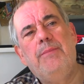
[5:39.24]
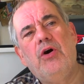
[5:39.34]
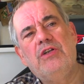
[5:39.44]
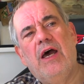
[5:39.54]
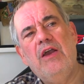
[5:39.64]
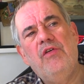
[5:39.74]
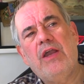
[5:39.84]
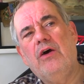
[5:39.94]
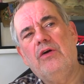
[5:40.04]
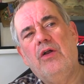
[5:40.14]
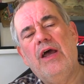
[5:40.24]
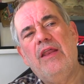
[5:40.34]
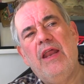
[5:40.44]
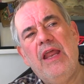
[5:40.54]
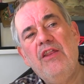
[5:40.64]
put a record on. And
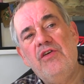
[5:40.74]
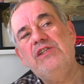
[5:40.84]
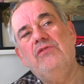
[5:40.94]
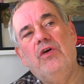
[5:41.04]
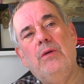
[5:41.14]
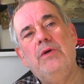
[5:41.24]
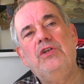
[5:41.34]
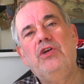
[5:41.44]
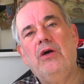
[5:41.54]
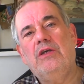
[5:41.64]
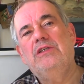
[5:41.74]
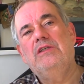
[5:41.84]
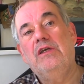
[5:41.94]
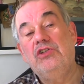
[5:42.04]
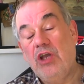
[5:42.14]
then in the dressing room,
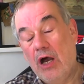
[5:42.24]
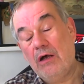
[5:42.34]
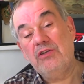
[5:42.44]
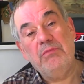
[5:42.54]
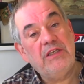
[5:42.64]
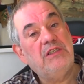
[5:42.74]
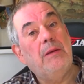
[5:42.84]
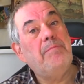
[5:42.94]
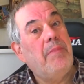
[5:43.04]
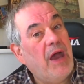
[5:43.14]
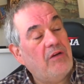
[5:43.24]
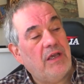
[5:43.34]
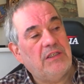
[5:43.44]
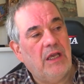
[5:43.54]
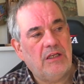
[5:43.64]
Chuck's Charles, Mr.
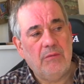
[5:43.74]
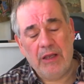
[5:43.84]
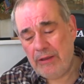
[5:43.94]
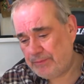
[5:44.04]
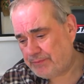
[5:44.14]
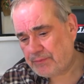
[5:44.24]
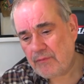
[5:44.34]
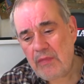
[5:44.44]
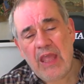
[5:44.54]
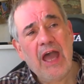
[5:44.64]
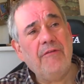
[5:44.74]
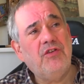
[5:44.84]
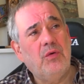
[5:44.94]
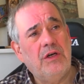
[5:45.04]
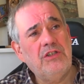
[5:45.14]
Berry, said to me
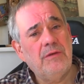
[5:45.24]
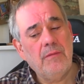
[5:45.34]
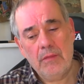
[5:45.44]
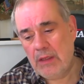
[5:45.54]
afterwards,